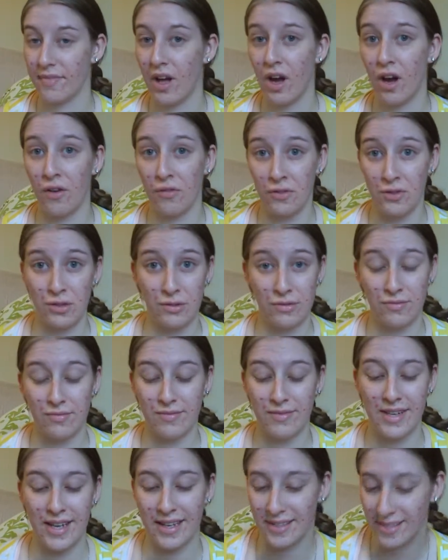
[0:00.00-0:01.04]

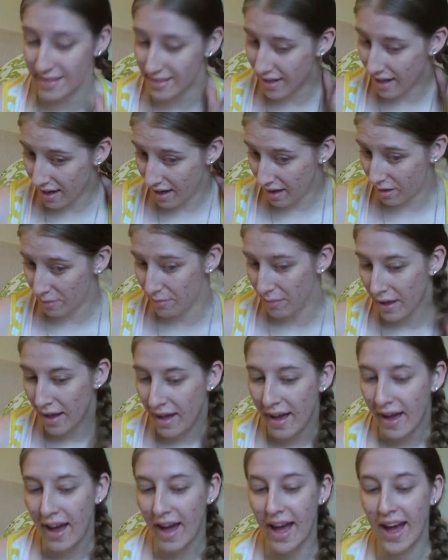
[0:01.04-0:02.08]
awfulness. I
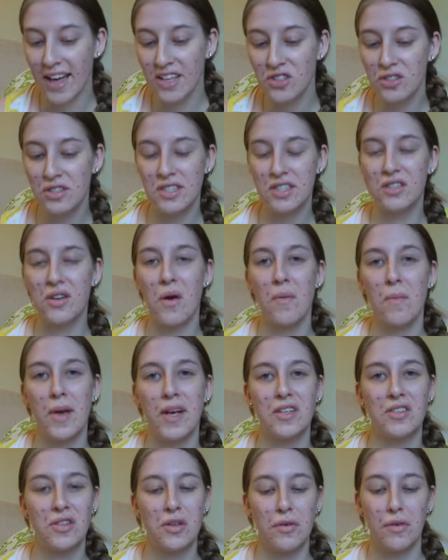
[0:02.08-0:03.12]
actually don't
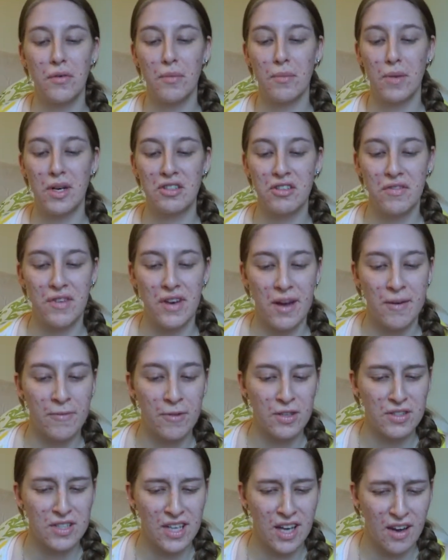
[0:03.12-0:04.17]
make too much of an
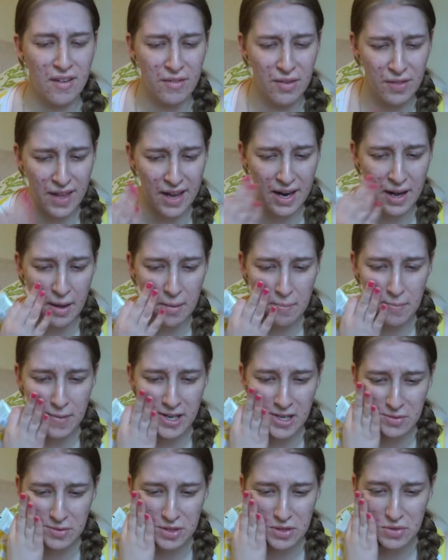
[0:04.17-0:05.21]
effort to cover that up.
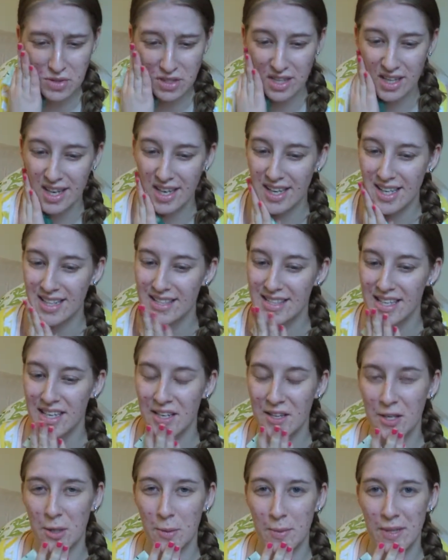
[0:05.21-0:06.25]
I don't use a lot of
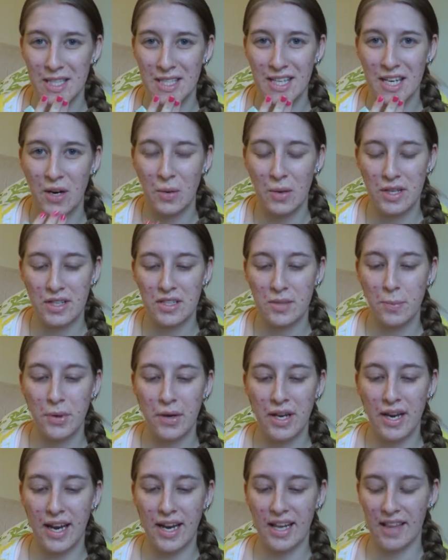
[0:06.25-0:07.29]
concealer because I don't like to
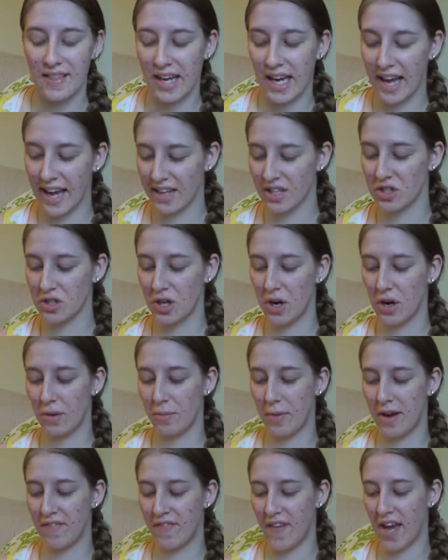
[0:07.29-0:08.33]
put anything extra
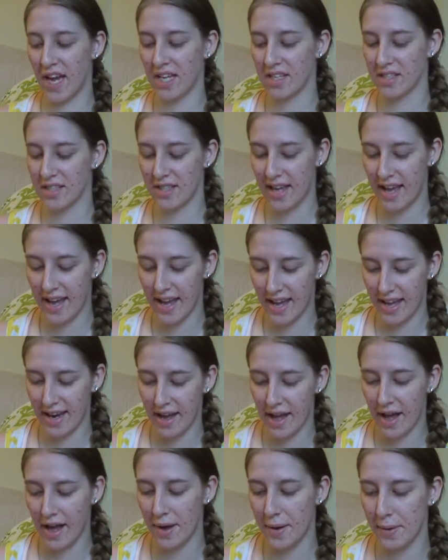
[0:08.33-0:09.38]
on my face. And